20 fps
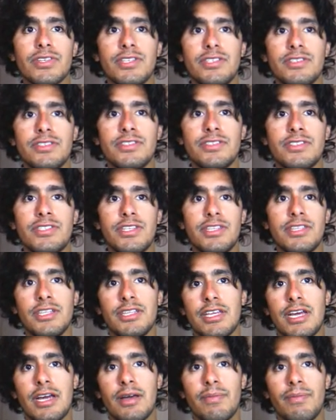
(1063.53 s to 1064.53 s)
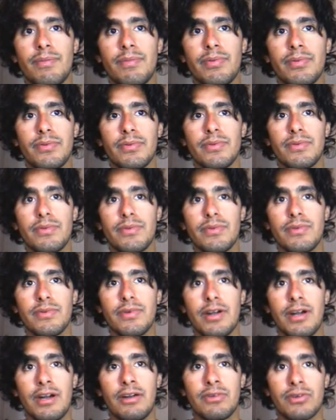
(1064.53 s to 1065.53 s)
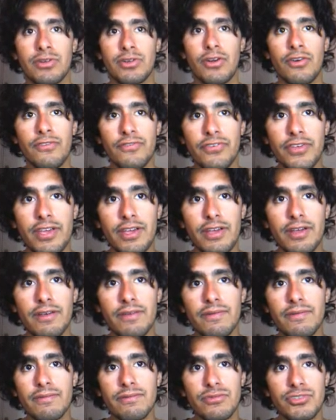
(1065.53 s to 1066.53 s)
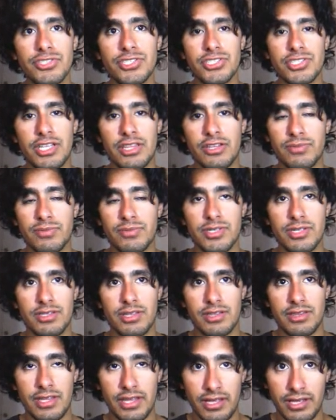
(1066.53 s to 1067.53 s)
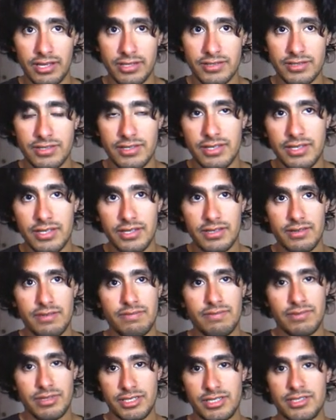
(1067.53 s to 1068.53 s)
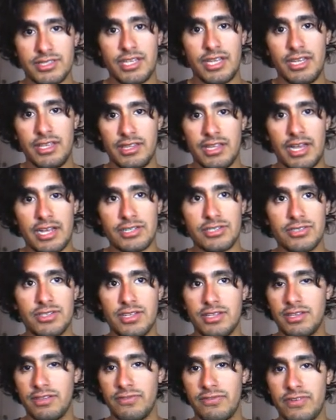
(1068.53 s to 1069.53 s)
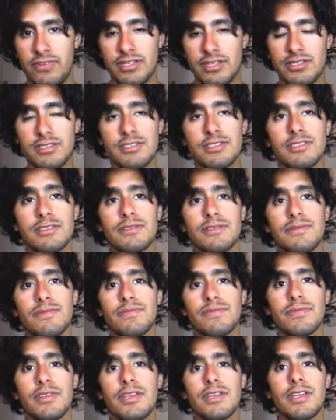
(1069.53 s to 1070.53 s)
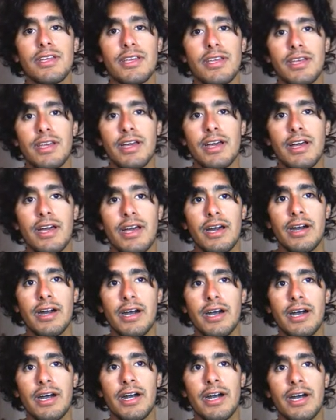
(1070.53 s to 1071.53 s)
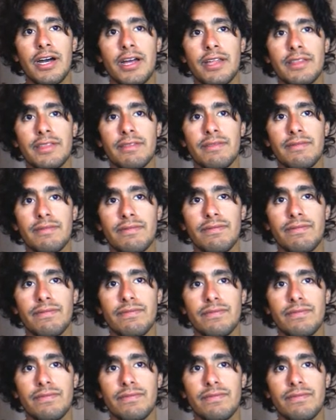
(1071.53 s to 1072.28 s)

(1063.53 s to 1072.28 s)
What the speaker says: setting up our config, which is an object that takes state, action, and effects, and